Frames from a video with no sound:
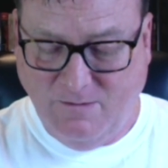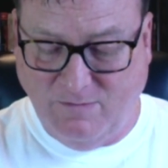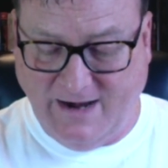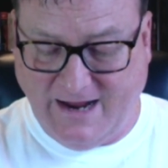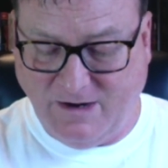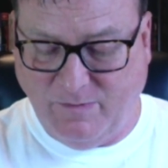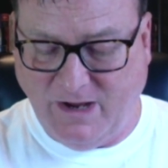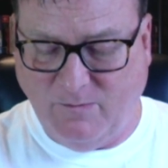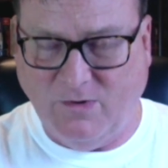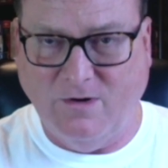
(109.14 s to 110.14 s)
black
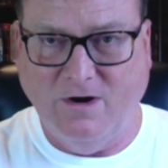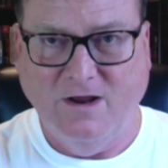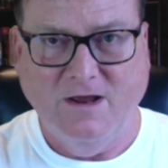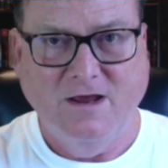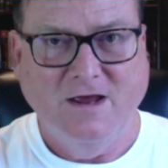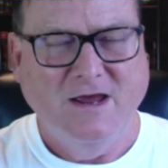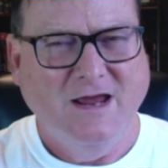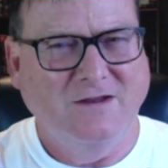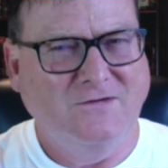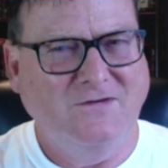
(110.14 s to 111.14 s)
pepper,
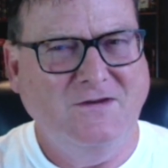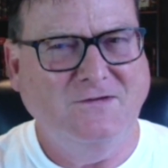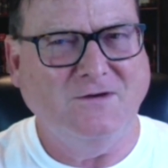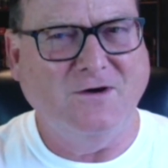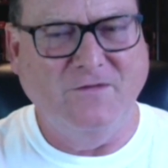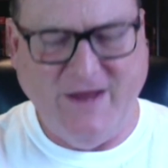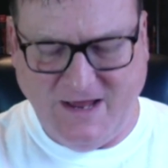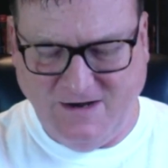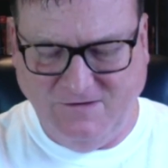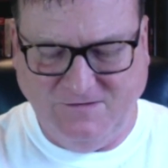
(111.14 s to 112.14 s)
and sea salt.
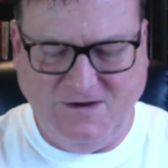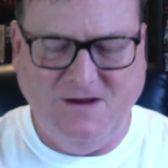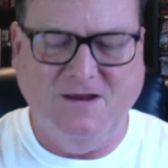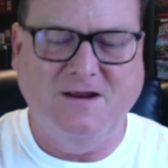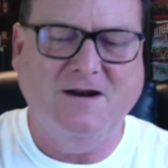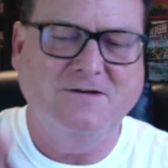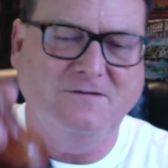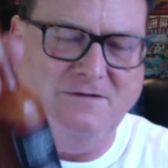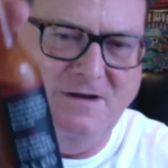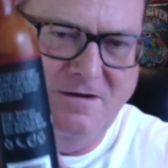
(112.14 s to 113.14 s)
That is it. And I
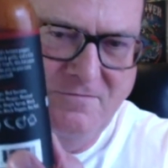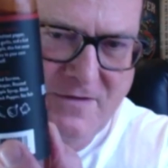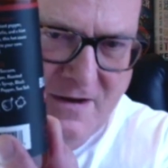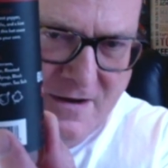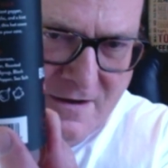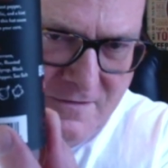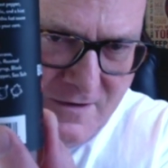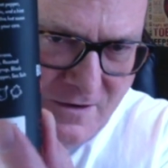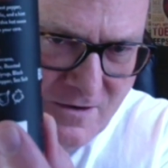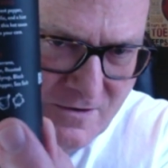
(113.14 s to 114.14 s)
just love the
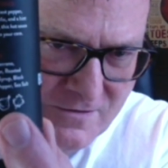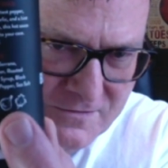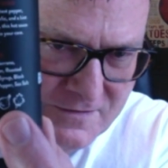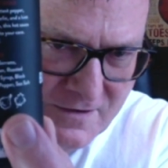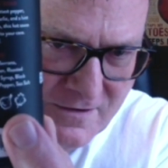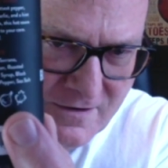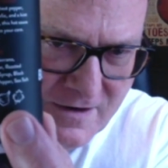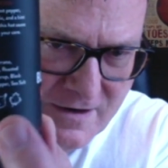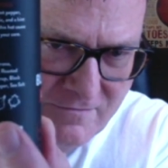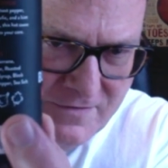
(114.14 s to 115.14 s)
logos here
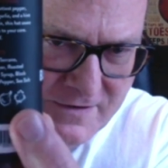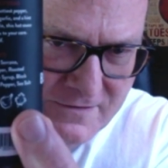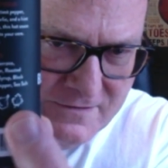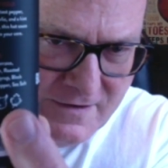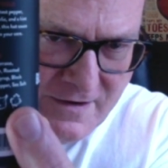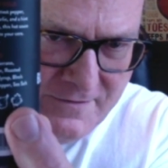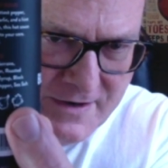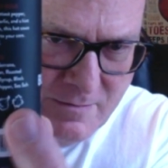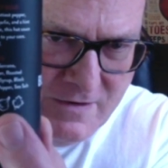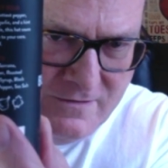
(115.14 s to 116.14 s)
of these
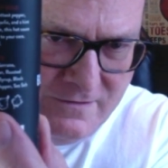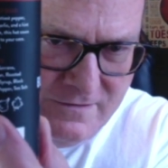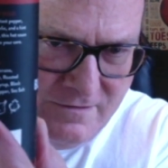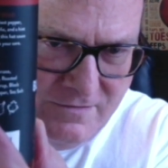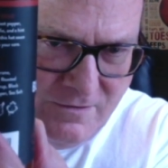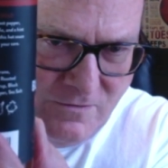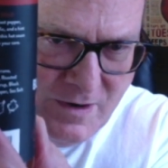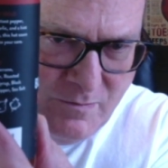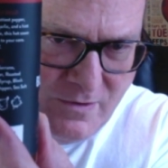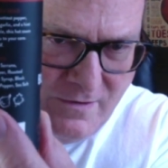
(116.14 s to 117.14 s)
images of the
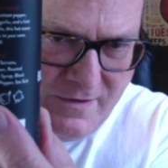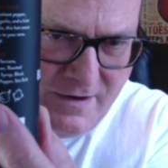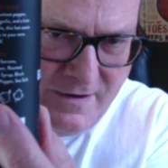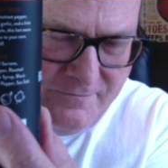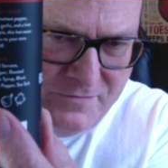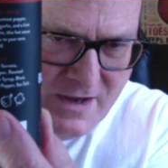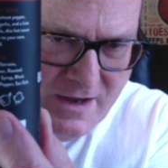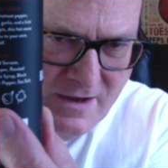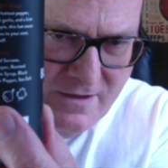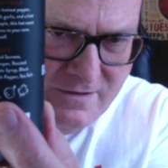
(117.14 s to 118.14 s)
Reaper,
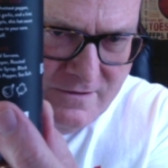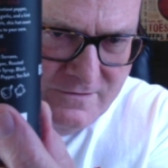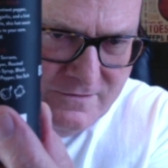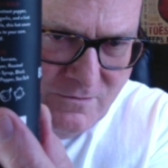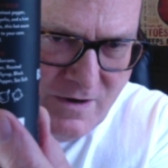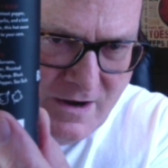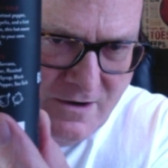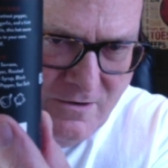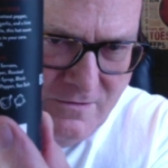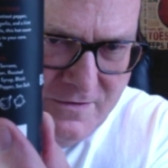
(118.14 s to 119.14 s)
the
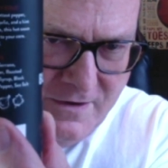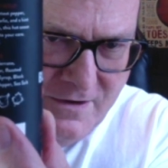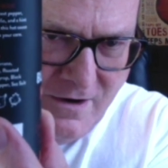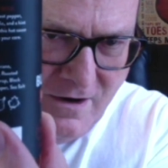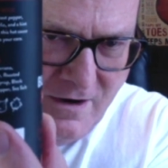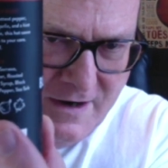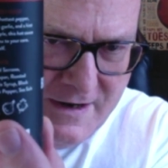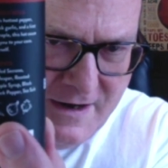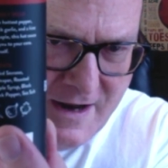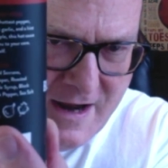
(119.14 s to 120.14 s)
Serrano, the
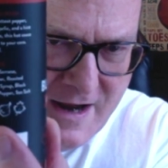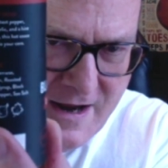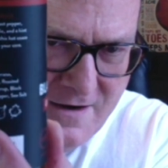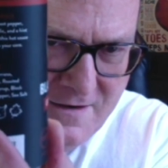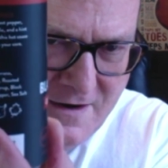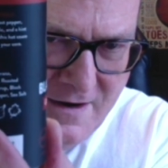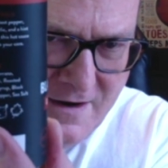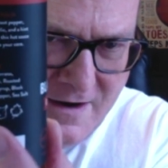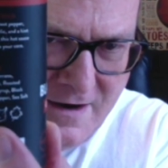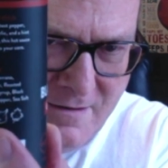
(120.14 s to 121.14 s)
garlic, and the
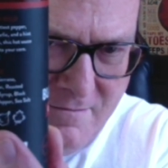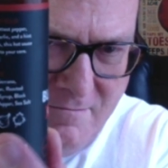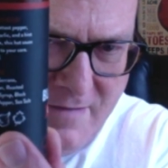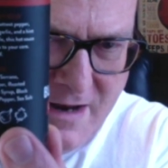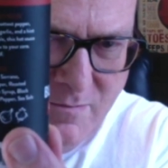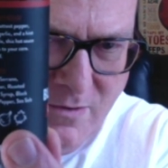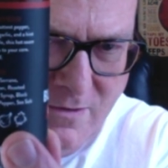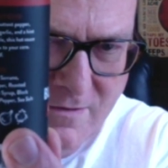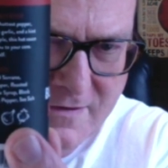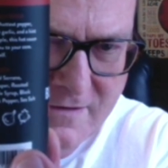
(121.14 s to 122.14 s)

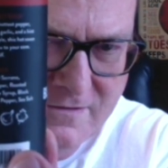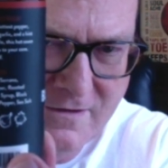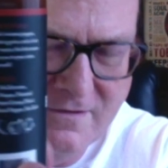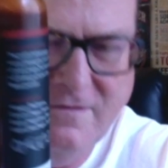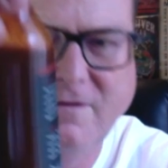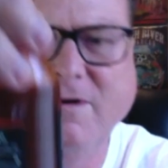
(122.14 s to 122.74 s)
maple, as you can see